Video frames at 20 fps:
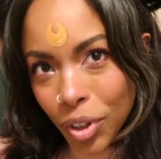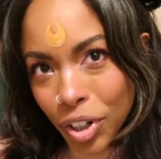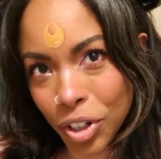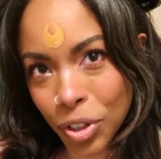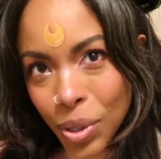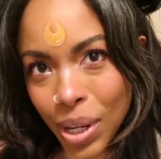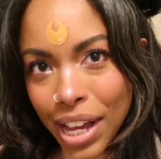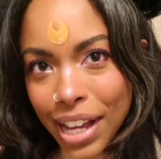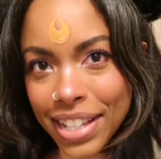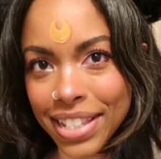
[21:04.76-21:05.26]
What do
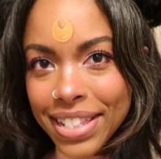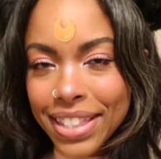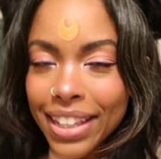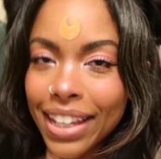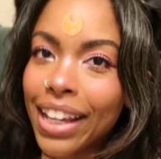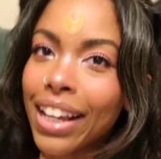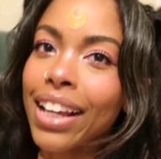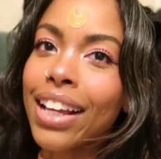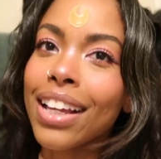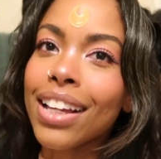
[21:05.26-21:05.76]
you guys
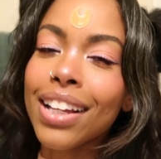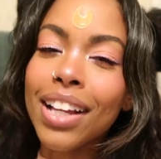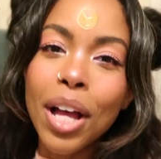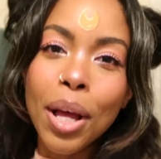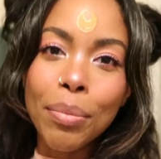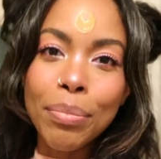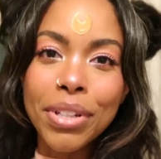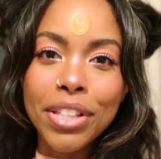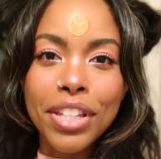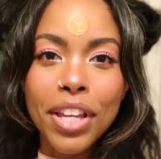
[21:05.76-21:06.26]
think?
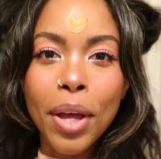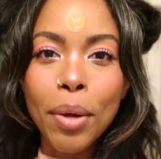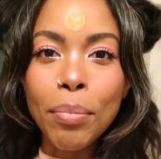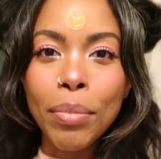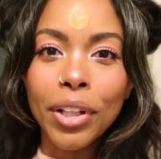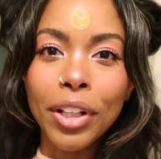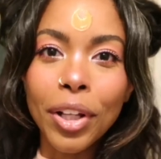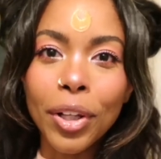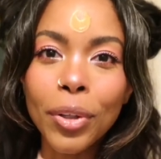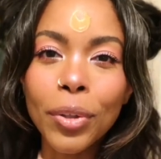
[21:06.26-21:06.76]
Comment down
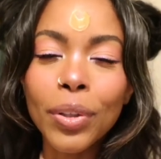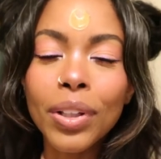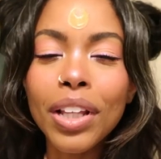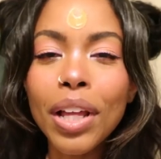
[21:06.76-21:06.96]
below.